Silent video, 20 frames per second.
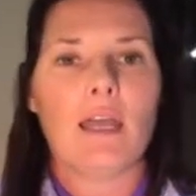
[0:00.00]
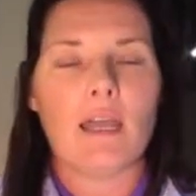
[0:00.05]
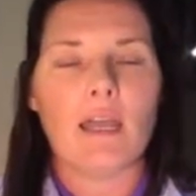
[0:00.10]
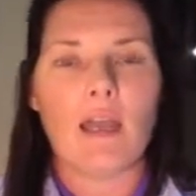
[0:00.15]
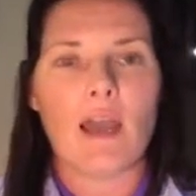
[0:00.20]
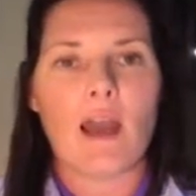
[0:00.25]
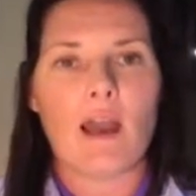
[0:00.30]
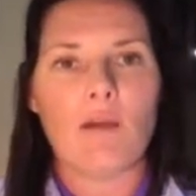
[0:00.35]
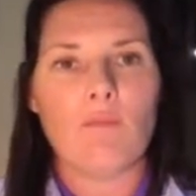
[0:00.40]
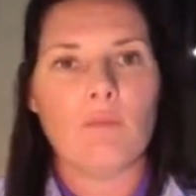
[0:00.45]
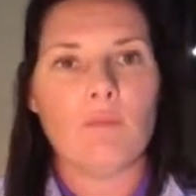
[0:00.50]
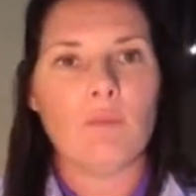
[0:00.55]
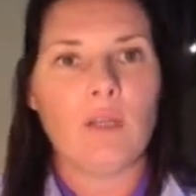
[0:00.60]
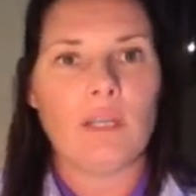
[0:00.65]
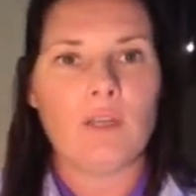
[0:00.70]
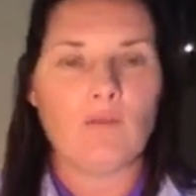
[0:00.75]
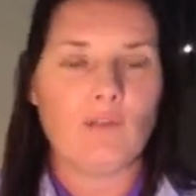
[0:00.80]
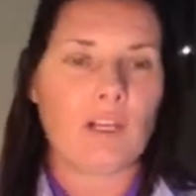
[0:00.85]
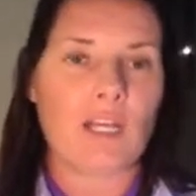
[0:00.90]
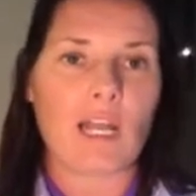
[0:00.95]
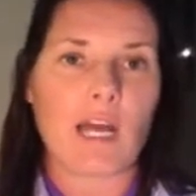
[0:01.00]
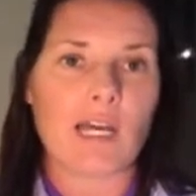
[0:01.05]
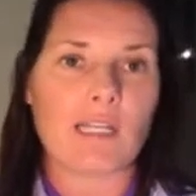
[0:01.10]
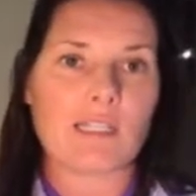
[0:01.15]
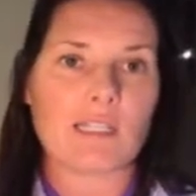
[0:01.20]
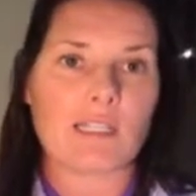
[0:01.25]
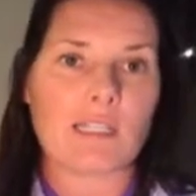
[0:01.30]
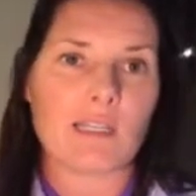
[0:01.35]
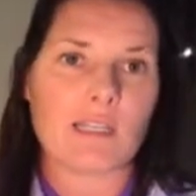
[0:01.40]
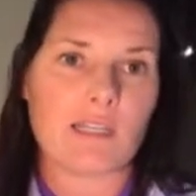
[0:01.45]
eh, um, in
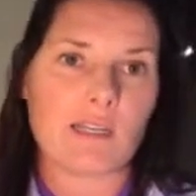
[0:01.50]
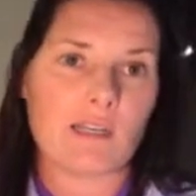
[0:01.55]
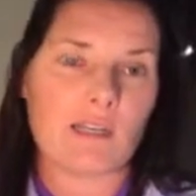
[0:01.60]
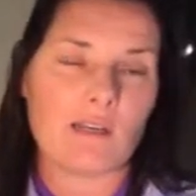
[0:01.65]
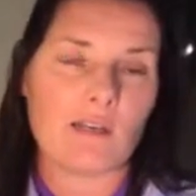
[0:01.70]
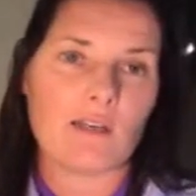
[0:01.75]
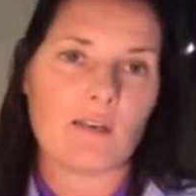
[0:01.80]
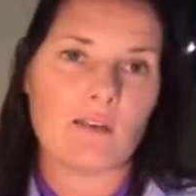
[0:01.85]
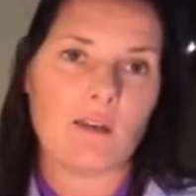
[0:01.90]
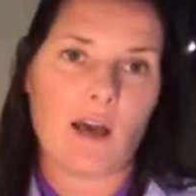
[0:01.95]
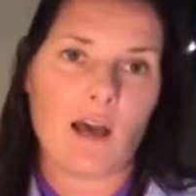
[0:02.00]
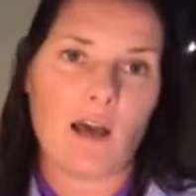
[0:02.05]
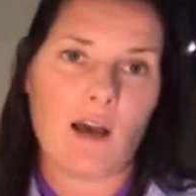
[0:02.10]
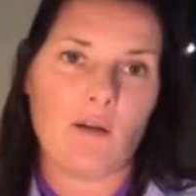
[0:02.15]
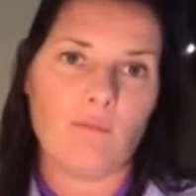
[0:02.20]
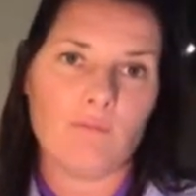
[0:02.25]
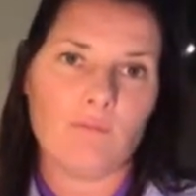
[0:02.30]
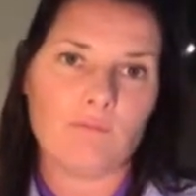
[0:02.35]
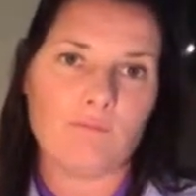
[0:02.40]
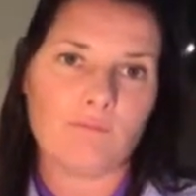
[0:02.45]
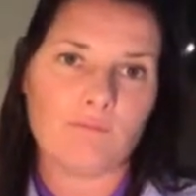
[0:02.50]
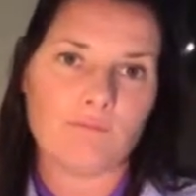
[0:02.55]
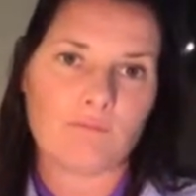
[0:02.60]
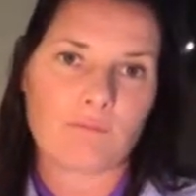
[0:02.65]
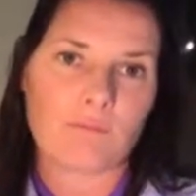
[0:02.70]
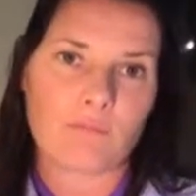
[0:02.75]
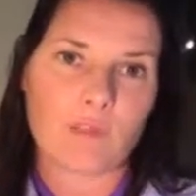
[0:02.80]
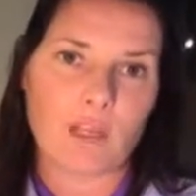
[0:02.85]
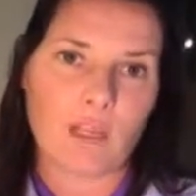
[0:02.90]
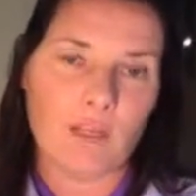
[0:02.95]
regards to the, um,
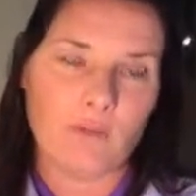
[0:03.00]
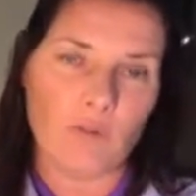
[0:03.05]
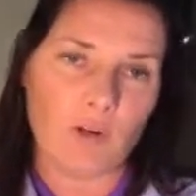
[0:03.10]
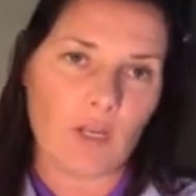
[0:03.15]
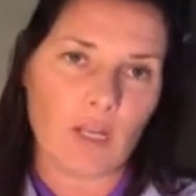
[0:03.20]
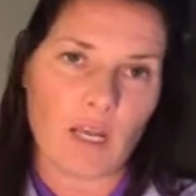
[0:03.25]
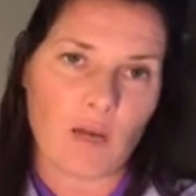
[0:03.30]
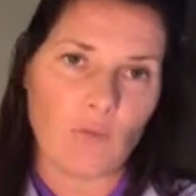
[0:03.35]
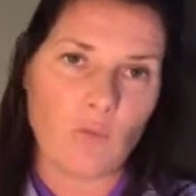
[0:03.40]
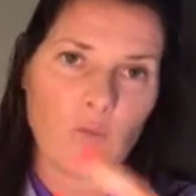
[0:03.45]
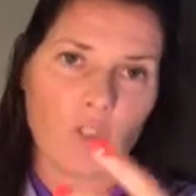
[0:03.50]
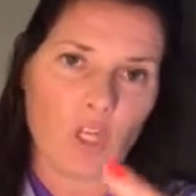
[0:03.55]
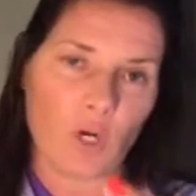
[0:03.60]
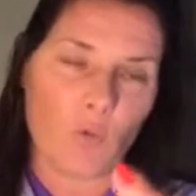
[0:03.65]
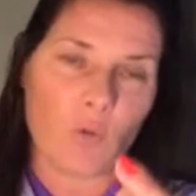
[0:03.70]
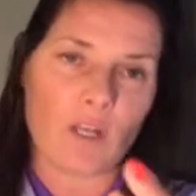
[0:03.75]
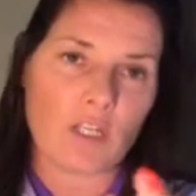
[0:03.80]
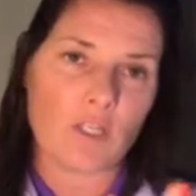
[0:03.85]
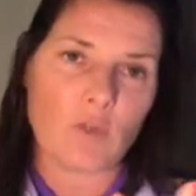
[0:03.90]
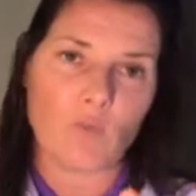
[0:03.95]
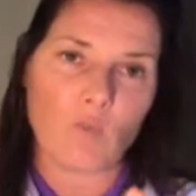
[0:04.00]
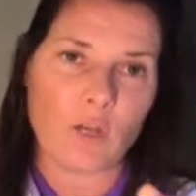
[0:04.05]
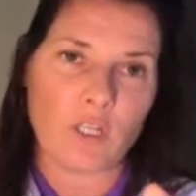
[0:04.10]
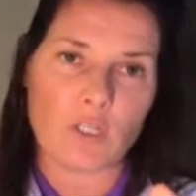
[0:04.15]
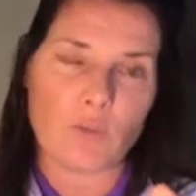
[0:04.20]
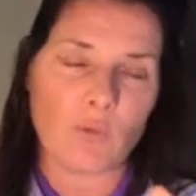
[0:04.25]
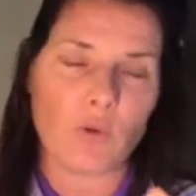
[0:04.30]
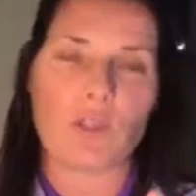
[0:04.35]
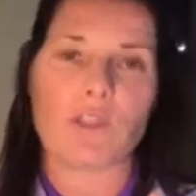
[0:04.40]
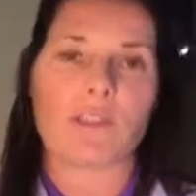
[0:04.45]
in regard, you know, when you when
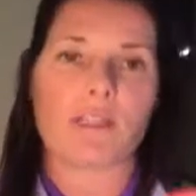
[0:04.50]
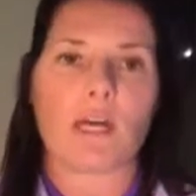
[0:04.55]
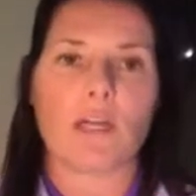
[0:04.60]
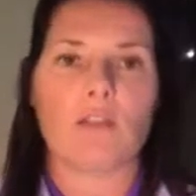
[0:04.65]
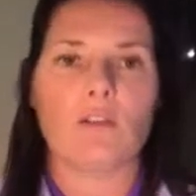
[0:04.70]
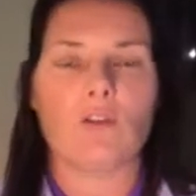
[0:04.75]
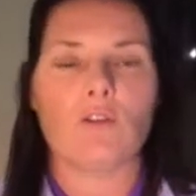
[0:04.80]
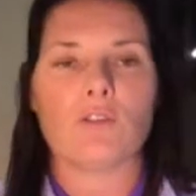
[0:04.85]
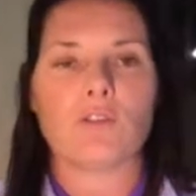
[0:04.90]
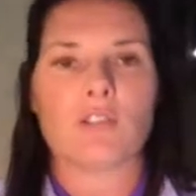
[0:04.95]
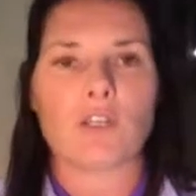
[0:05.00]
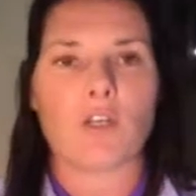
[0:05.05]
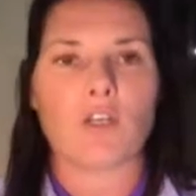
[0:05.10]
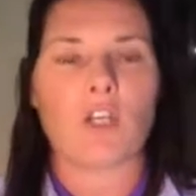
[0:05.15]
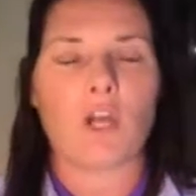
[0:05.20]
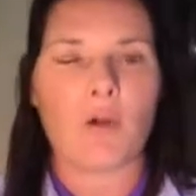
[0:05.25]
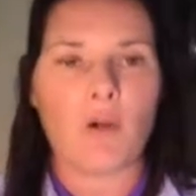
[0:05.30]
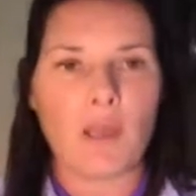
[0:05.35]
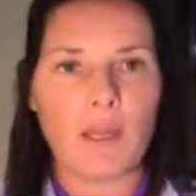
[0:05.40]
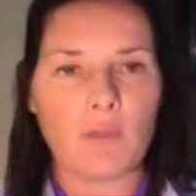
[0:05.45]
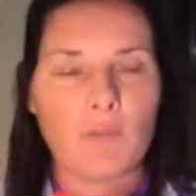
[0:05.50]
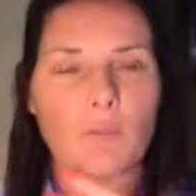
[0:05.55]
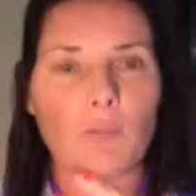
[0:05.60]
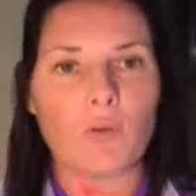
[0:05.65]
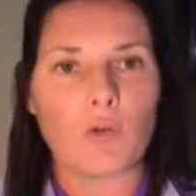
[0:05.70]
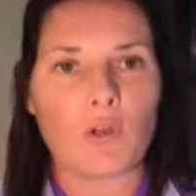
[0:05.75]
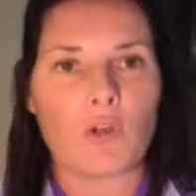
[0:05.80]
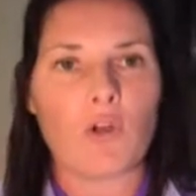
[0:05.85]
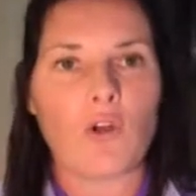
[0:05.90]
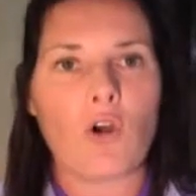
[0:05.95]
you put the saddle on. So go ahead and
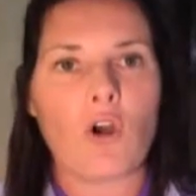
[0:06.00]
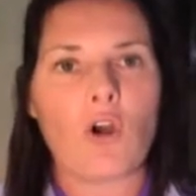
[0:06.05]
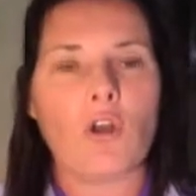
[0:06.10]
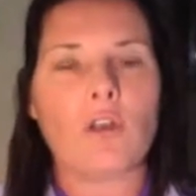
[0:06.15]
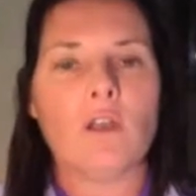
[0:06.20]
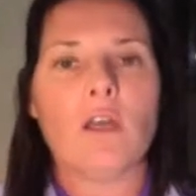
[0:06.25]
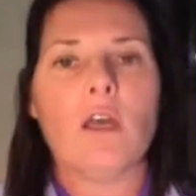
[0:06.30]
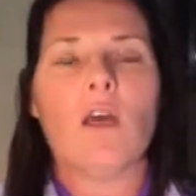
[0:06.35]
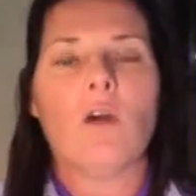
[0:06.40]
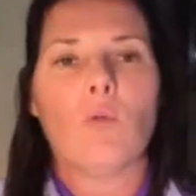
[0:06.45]
put it on.